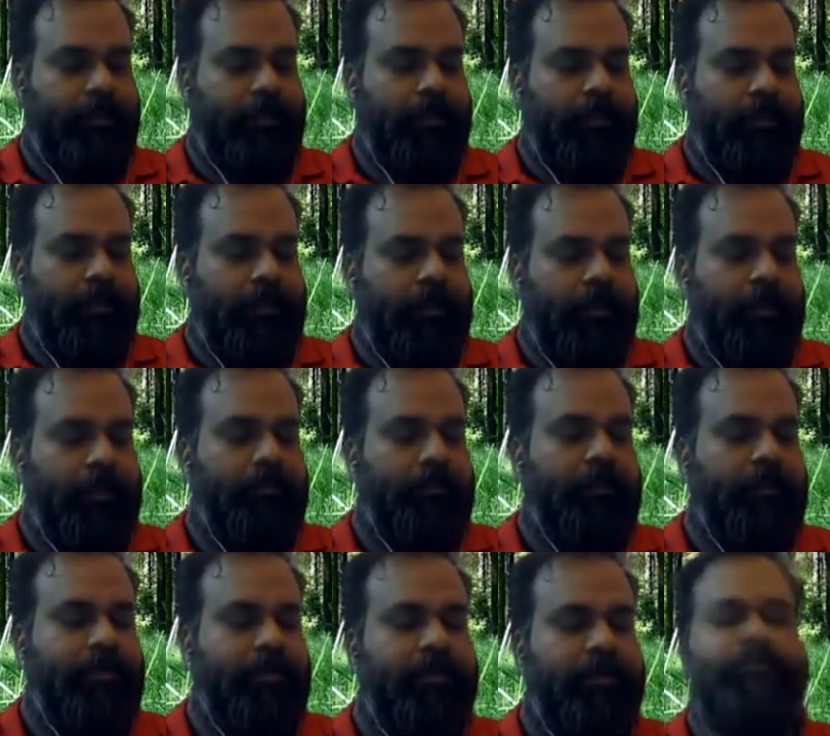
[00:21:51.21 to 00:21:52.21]
He'll be
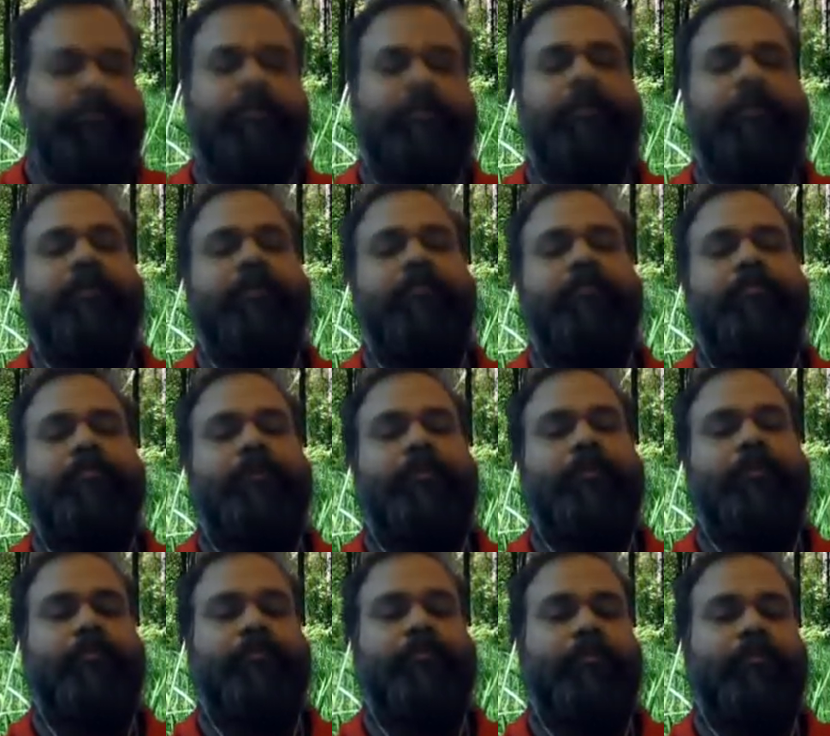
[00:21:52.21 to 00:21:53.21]
interested in doing
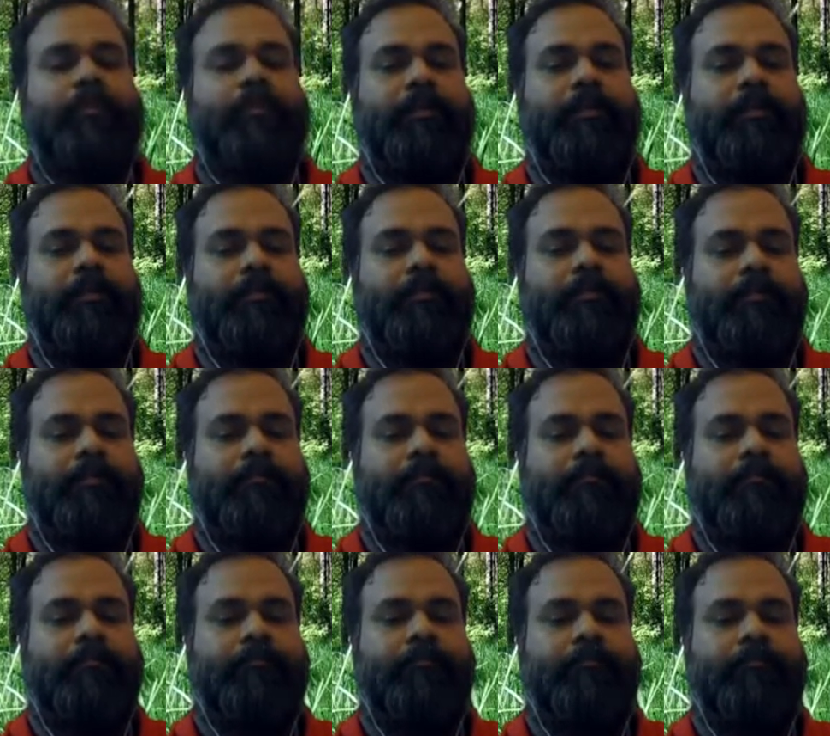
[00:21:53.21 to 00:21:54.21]
good deeds.
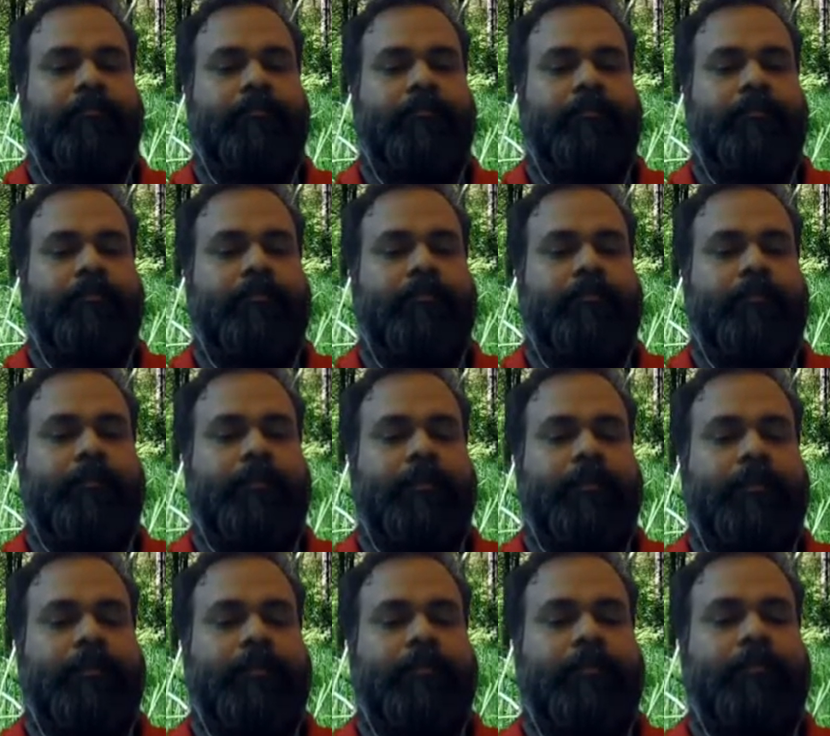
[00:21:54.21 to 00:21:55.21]

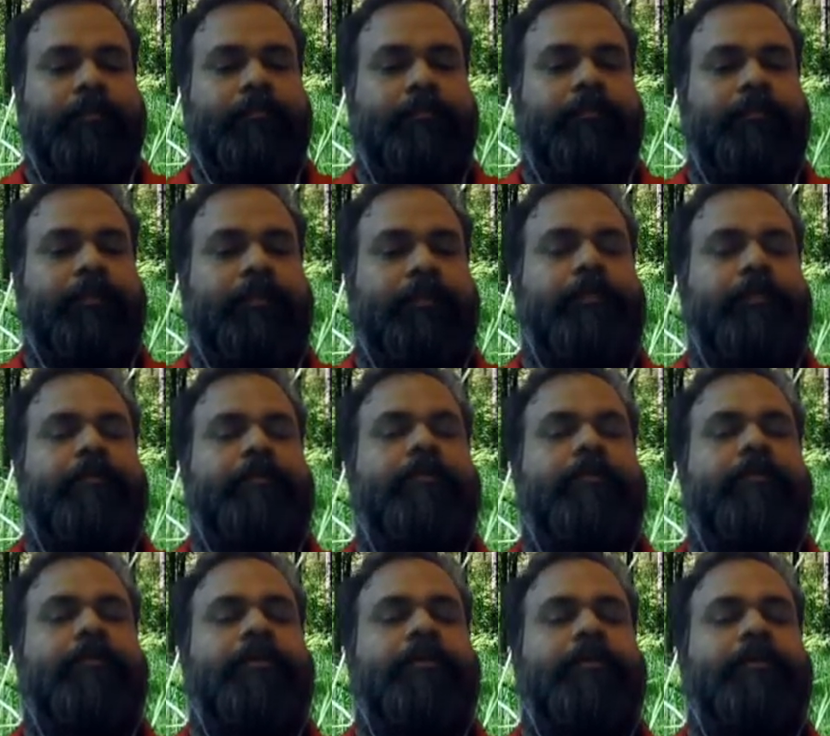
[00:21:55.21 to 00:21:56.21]
So like
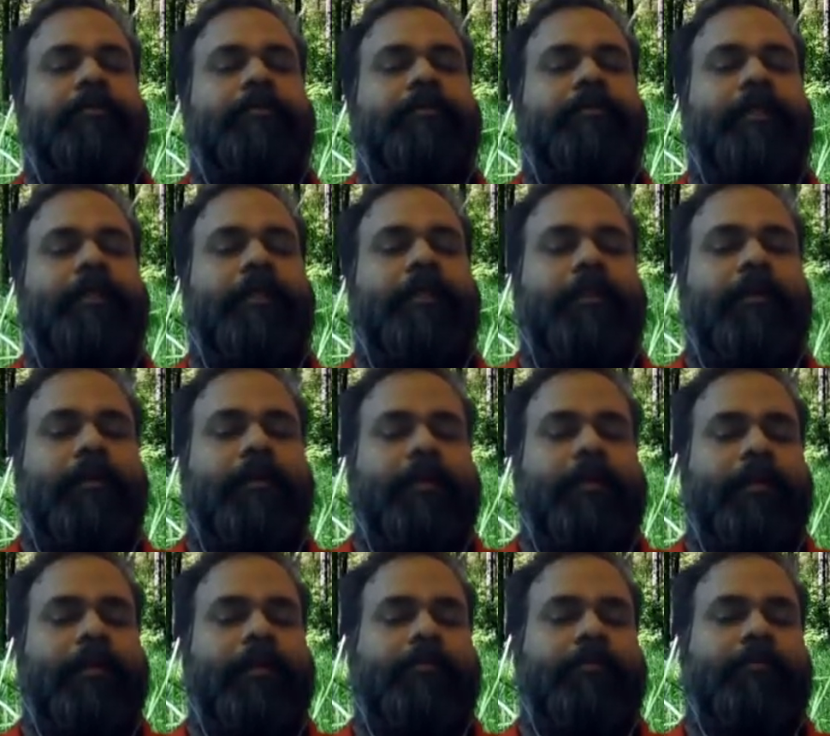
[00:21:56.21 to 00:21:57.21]
his inner
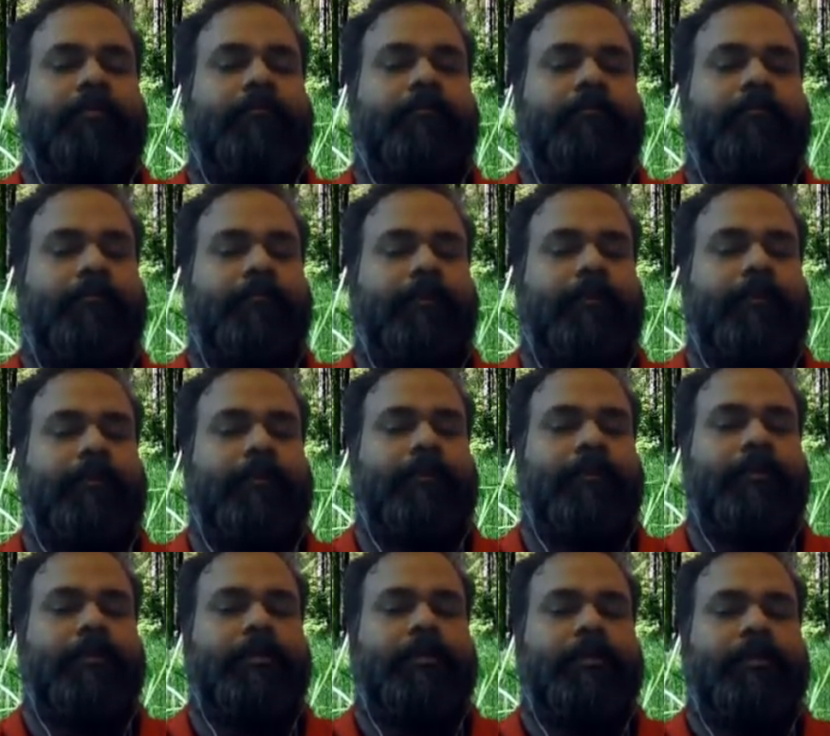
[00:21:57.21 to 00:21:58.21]
nature will be
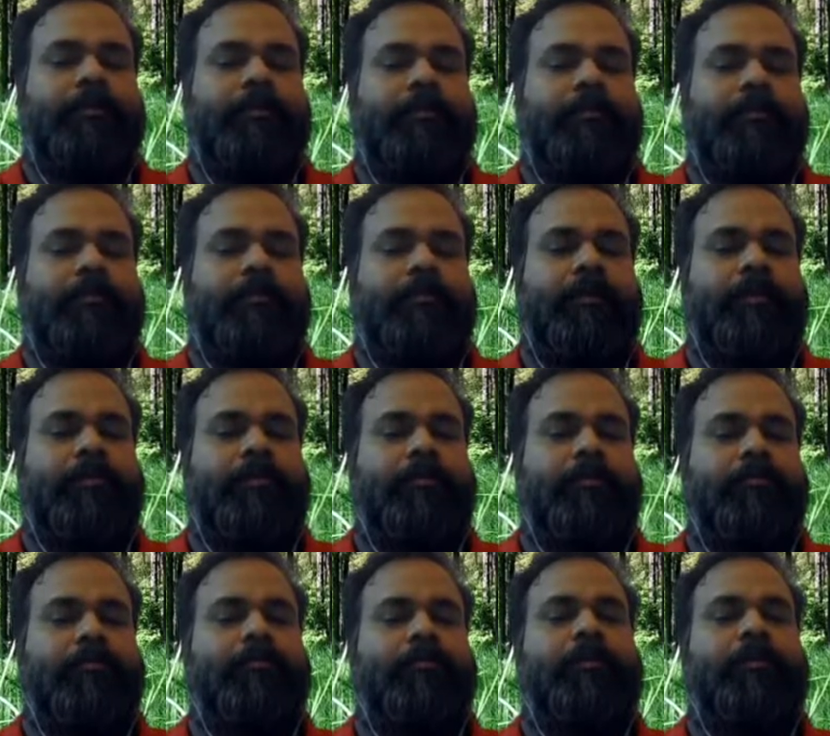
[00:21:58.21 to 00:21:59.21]
in
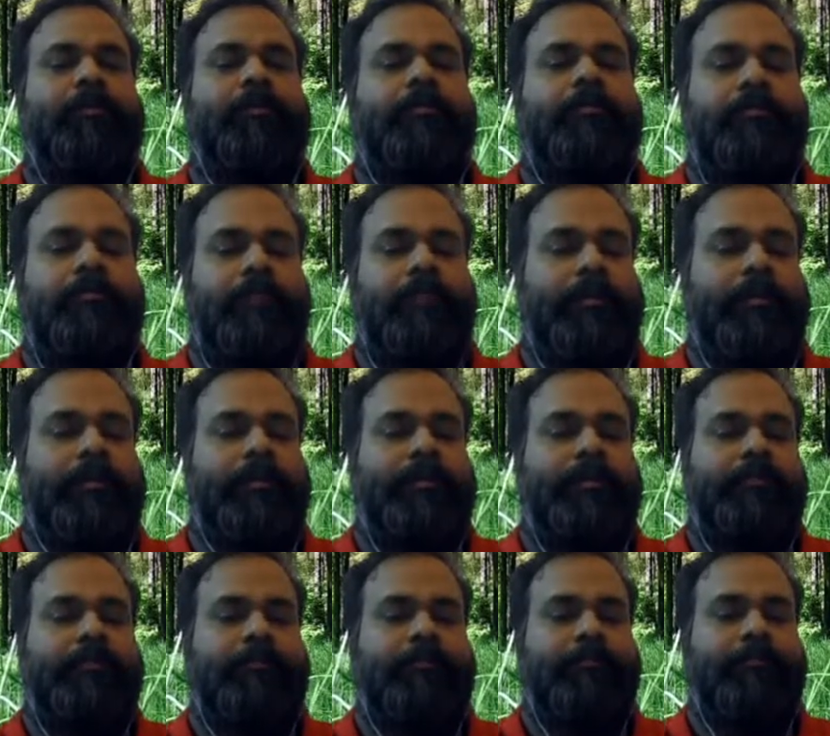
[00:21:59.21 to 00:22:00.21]
doing good
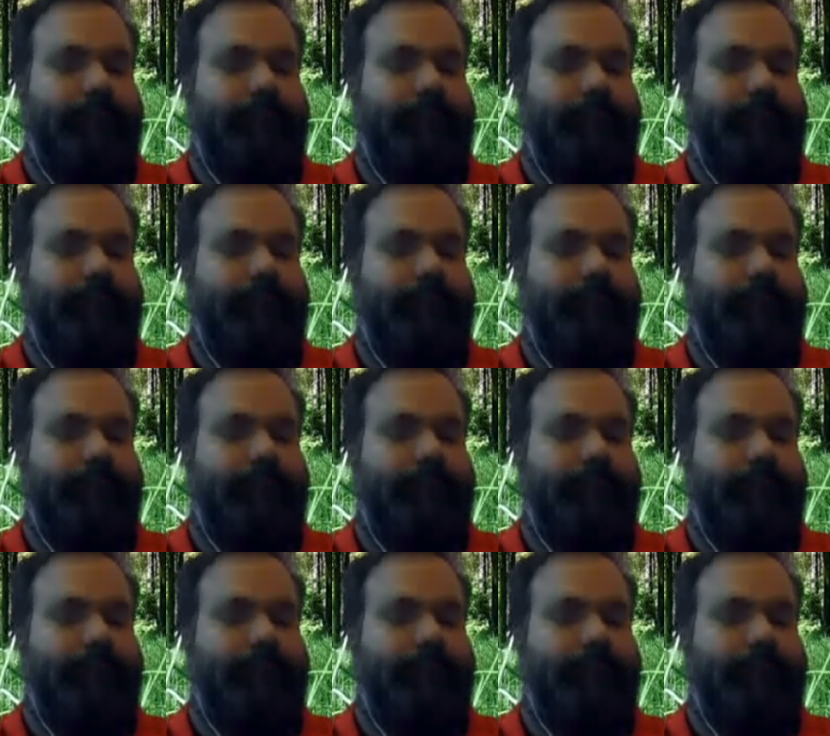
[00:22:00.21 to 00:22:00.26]
deeds.